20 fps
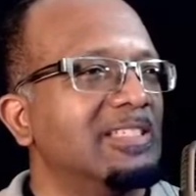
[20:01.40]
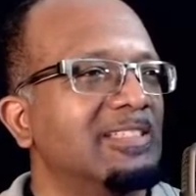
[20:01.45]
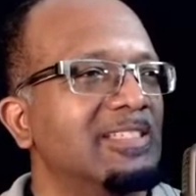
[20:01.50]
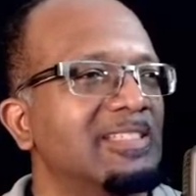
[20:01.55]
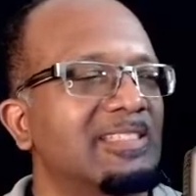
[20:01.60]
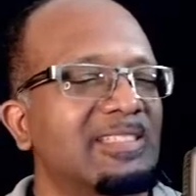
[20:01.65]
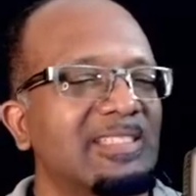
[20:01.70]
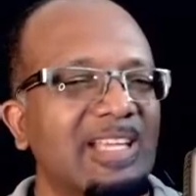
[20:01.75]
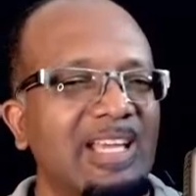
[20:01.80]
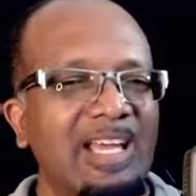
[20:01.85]
this
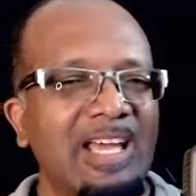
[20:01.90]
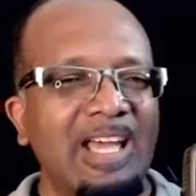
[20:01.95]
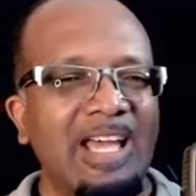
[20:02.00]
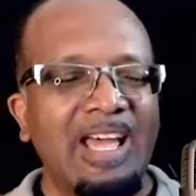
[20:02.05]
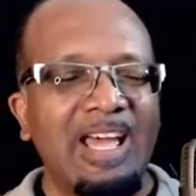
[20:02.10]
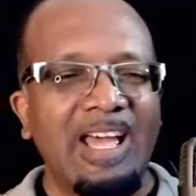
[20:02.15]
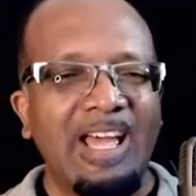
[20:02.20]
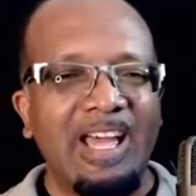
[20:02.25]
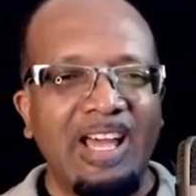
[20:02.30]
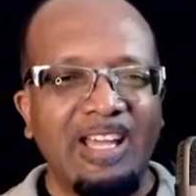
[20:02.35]
is
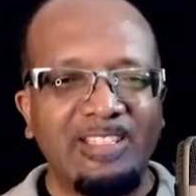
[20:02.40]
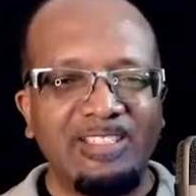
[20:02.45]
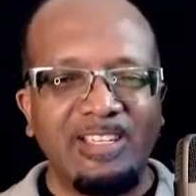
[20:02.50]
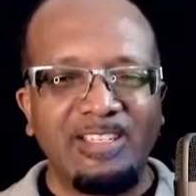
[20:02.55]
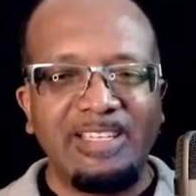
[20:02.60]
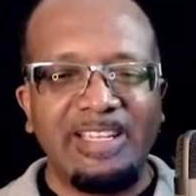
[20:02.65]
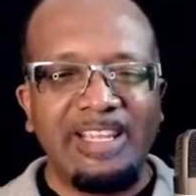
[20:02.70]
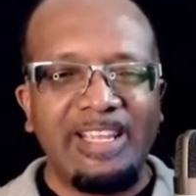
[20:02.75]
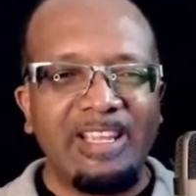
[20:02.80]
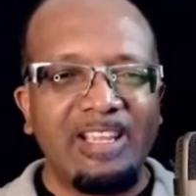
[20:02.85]
uh, on
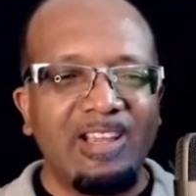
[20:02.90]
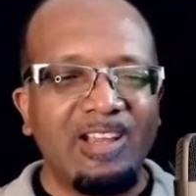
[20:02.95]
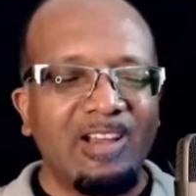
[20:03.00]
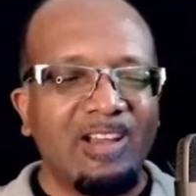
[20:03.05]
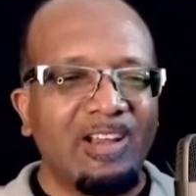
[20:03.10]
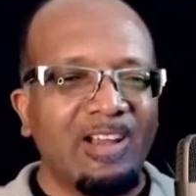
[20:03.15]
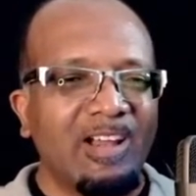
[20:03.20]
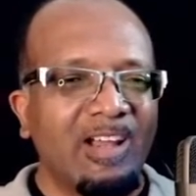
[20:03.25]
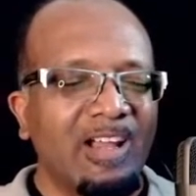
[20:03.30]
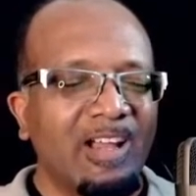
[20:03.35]
the day
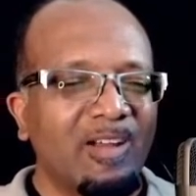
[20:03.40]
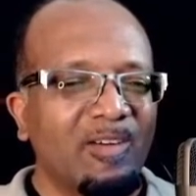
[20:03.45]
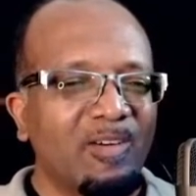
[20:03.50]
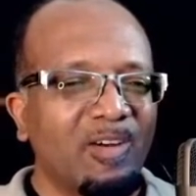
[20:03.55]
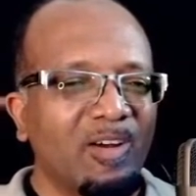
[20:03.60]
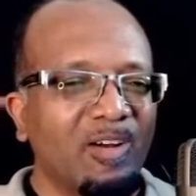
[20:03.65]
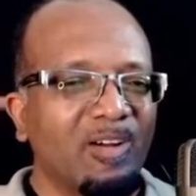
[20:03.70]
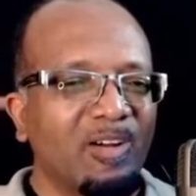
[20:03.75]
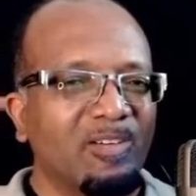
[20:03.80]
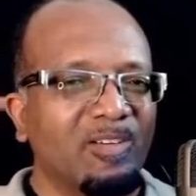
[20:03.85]
uh,
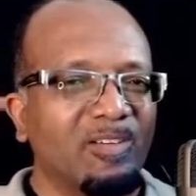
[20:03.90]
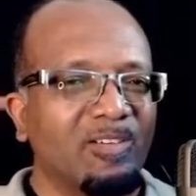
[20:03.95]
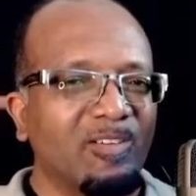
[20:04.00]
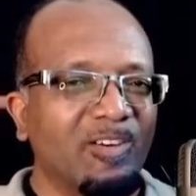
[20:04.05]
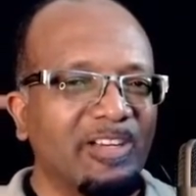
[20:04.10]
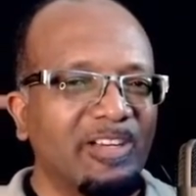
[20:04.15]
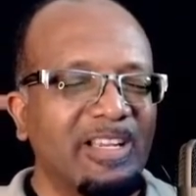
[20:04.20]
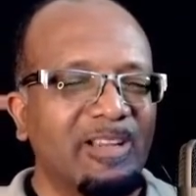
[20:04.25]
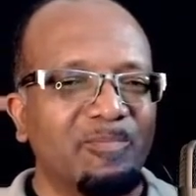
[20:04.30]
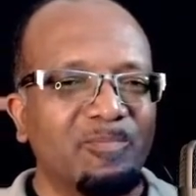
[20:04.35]
uh,
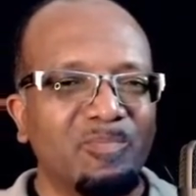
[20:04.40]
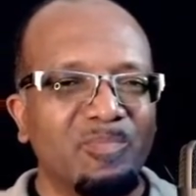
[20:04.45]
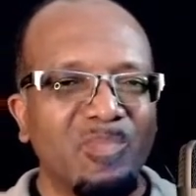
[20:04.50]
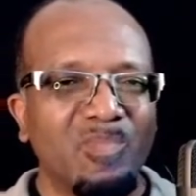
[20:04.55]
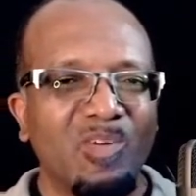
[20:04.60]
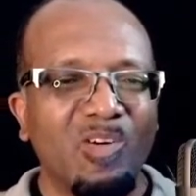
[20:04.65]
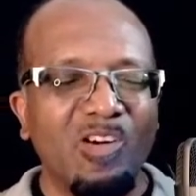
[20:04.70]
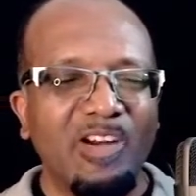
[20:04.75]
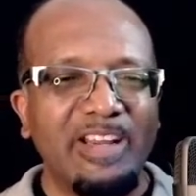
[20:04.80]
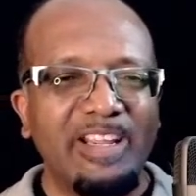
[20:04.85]
or the
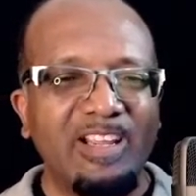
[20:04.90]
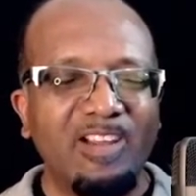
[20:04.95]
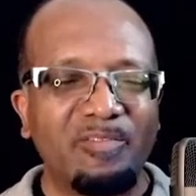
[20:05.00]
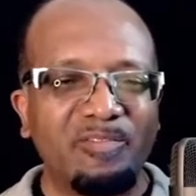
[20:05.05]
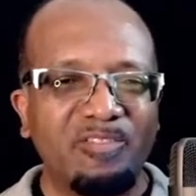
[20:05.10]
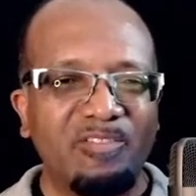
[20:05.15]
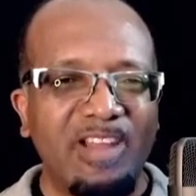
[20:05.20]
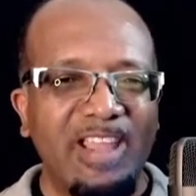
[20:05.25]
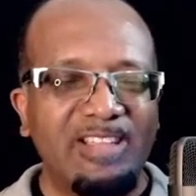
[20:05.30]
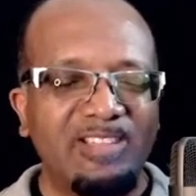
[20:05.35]
morning
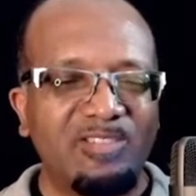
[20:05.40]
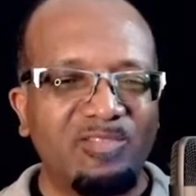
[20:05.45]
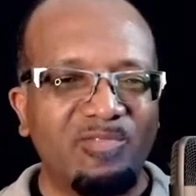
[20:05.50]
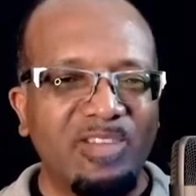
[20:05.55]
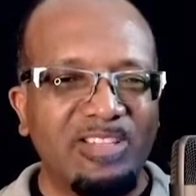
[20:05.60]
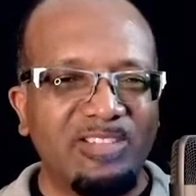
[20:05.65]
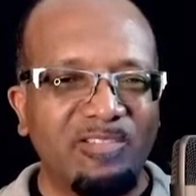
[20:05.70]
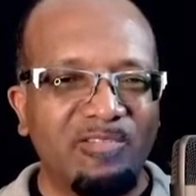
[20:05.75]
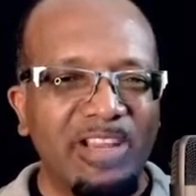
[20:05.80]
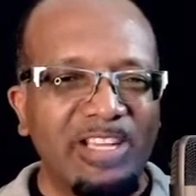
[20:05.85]
of Christ's
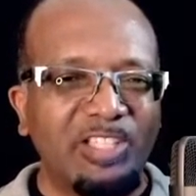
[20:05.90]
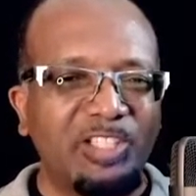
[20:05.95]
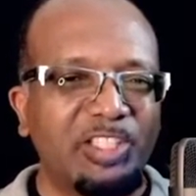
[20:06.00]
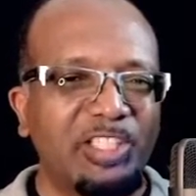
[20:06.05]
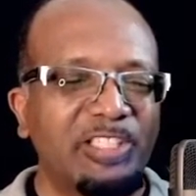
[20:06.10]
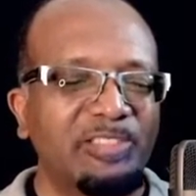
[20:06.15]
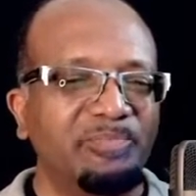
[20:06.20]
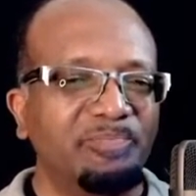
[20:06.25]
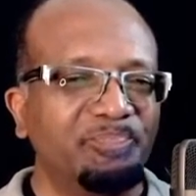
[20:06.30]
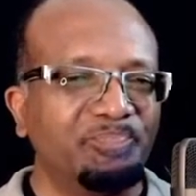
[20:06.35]

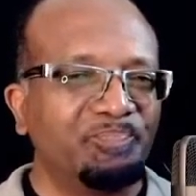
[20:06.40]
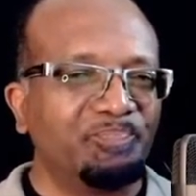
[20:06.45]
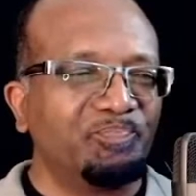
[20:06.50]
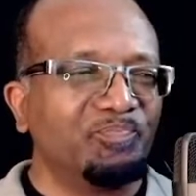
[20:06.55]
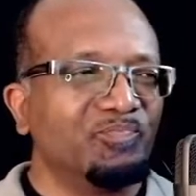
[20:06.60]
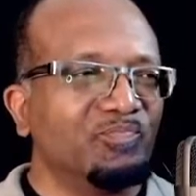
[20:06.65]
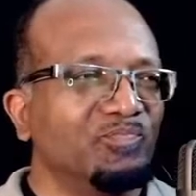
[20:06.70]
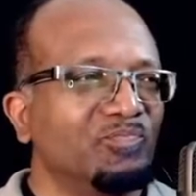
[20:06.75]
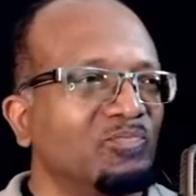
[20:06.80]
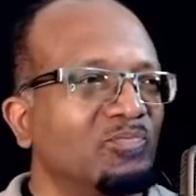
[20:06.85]
resurrection
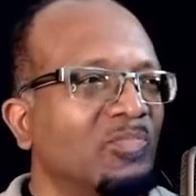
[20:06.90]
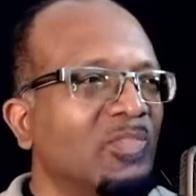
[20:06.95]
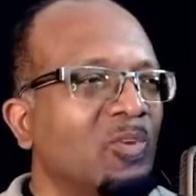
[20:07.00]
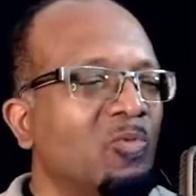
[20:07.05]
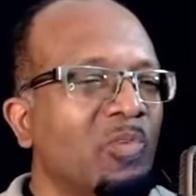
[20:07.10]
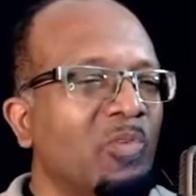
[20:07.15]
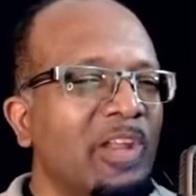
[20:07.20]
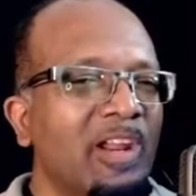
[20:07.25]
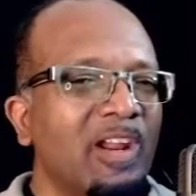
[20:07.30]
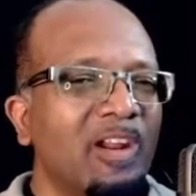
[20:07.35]

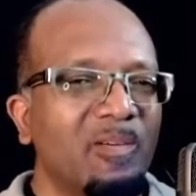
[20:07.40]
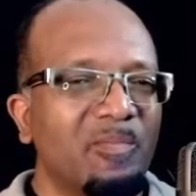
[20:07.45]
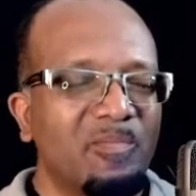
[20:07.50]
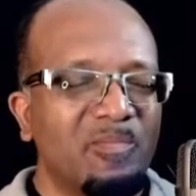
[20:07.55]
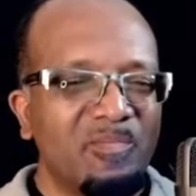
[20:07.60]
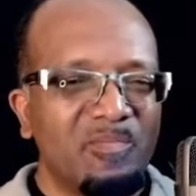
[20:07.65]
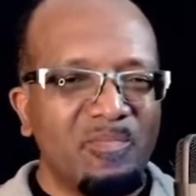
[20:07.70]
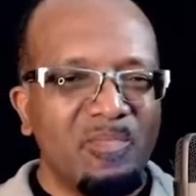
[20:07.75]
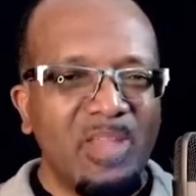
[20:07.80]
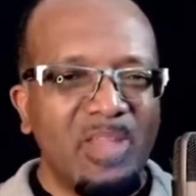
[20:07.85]
where
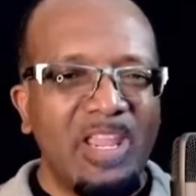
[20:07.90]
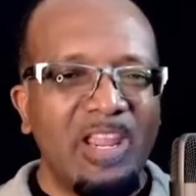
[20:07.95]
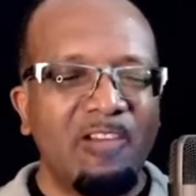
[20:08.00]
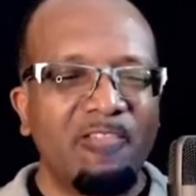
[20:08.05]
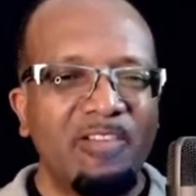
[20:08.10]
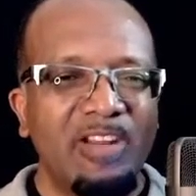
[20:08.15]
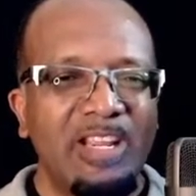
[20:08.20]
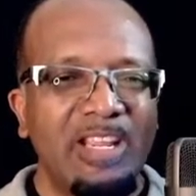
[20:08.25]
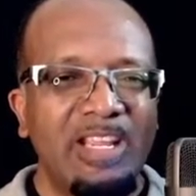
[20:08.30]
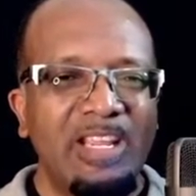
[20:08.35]

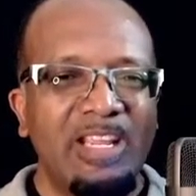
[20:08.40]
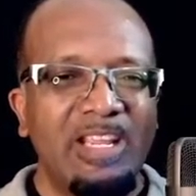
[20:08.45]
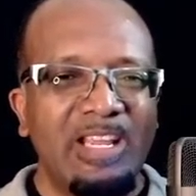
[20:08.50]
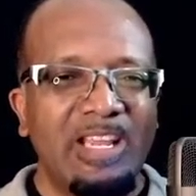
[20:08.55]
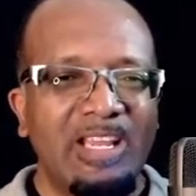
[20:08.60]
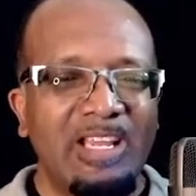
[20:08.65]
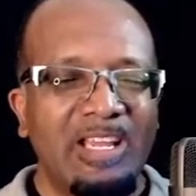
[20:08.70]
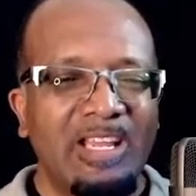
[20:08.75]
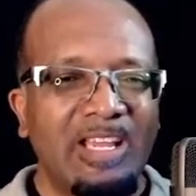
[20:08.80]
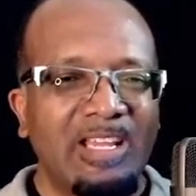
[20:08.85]

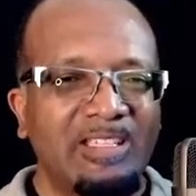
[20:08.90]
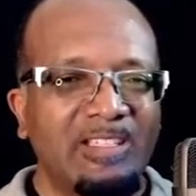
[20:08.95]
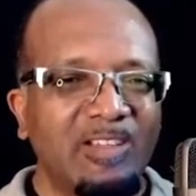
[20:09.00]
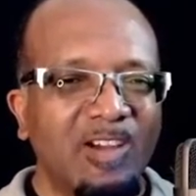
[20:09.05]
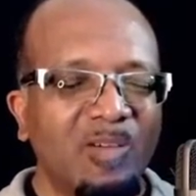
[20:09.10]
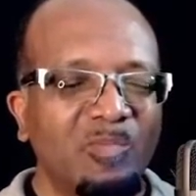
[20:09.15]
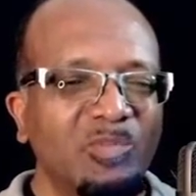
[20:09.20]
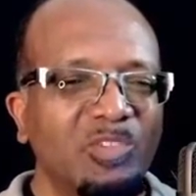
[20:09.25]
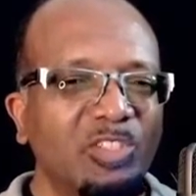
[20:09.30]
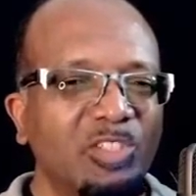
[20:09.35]
Mary uh,
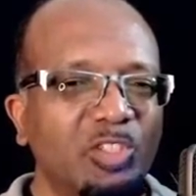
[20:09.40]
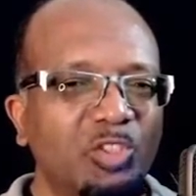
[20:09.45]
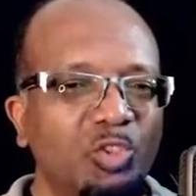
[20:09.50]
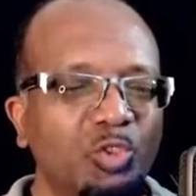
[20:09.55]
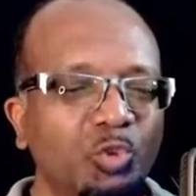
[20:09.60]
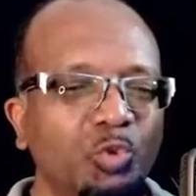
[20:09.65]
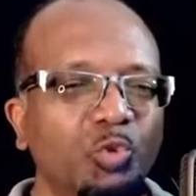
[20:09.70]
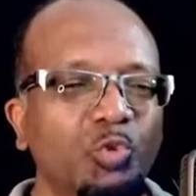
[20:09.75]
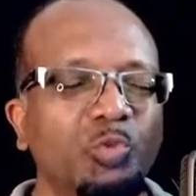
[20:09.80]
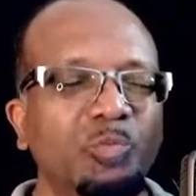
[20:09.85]
come to the
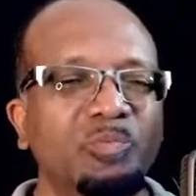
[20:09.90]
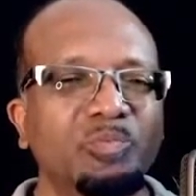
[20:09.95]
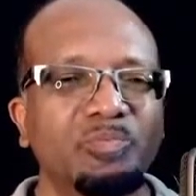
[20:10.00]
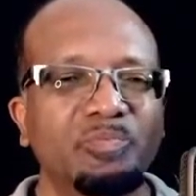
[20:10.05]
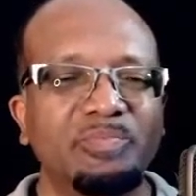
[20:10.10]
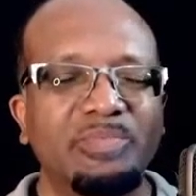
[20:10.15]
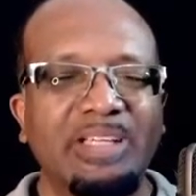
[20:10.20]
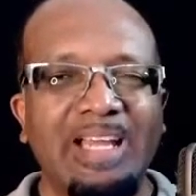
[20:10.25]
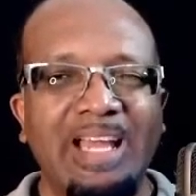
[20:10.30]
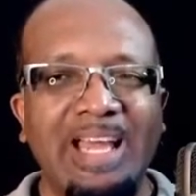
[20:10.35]

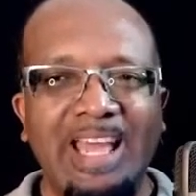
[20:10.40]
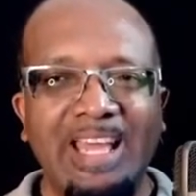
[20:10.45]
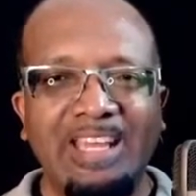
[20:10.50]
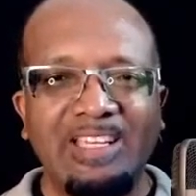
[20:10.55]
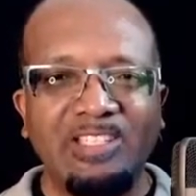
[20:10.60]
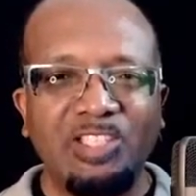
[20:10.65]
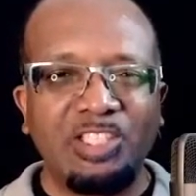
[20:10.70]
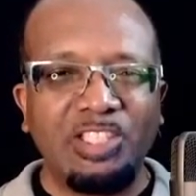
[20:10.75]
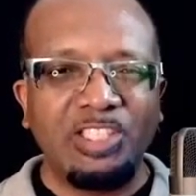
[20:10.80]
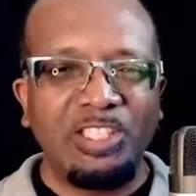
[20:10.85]
tomb
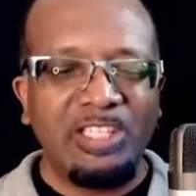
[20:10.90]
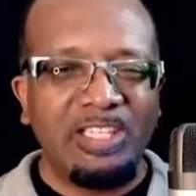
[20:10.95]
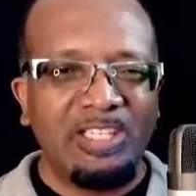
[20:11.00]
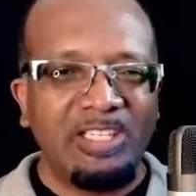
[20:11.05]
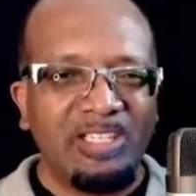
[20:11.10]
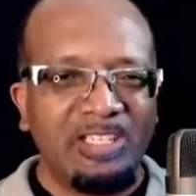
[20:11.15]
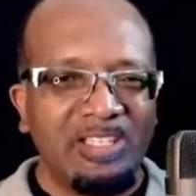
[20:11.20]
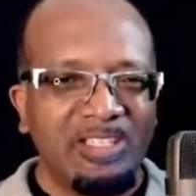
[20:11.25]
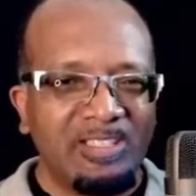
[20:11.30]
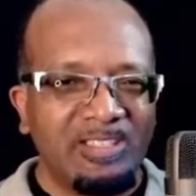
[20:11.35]
and
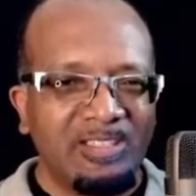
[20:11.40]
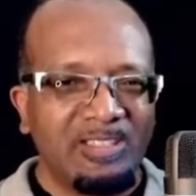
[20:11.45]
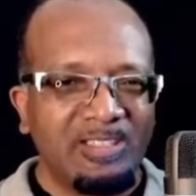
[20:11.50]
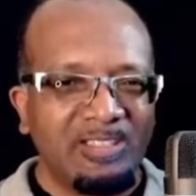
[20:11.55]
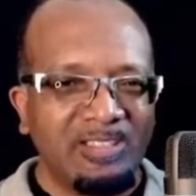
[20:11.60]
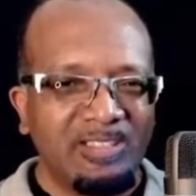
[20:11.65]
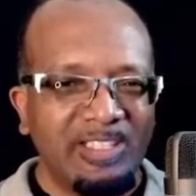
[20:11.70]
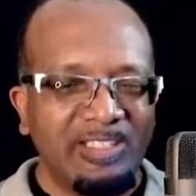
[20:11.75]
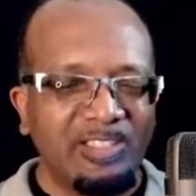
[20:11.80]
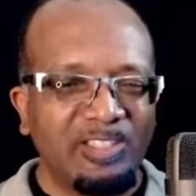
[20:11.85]
she
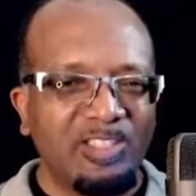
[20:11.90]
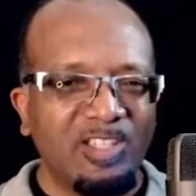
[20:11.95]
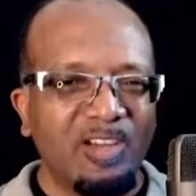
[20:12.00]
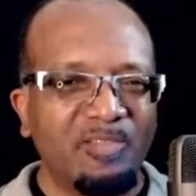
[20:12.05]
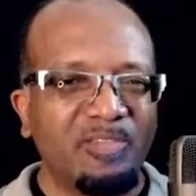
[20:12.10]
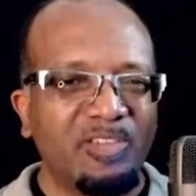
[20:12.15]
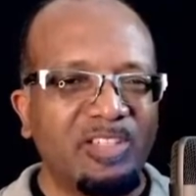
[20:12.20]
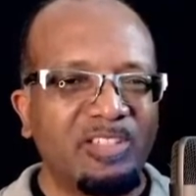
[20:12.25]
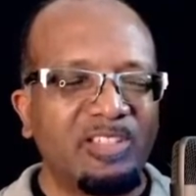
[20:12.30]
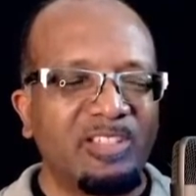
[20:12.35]

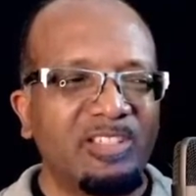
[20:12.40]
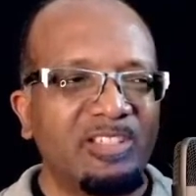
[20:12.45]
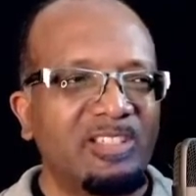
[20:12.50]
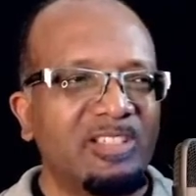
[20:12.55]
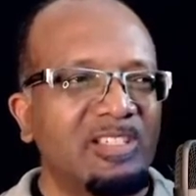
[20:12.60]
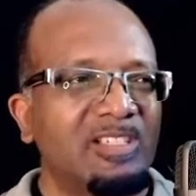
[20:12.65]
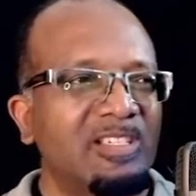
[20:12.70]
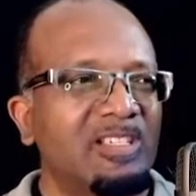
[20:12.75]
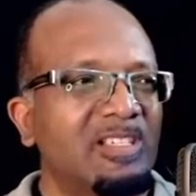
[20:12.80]
discovered